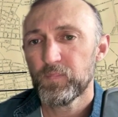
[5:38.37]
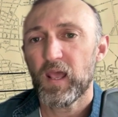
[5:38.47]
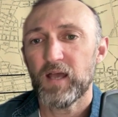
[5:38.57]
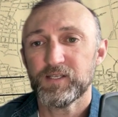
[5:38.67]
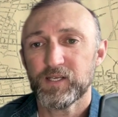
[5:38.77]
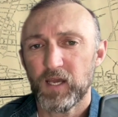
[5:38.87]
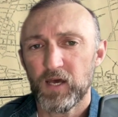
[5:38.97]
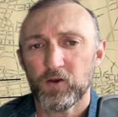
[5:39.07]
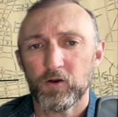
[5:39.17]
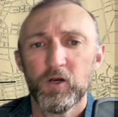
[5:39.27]
and
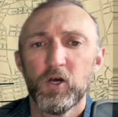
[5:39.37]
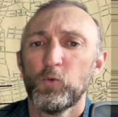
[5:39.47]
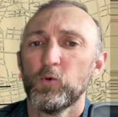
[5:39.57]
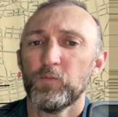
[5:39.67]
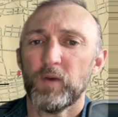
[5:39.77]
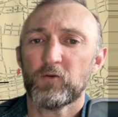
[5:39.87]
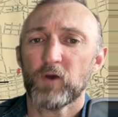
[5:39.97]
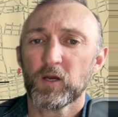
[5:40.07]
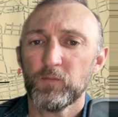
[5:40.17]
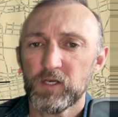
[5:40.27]
together we would make
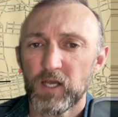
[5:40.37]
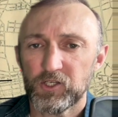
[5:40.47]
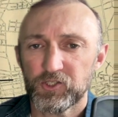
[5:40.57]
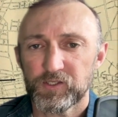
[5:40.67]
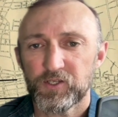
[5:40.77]
recommendations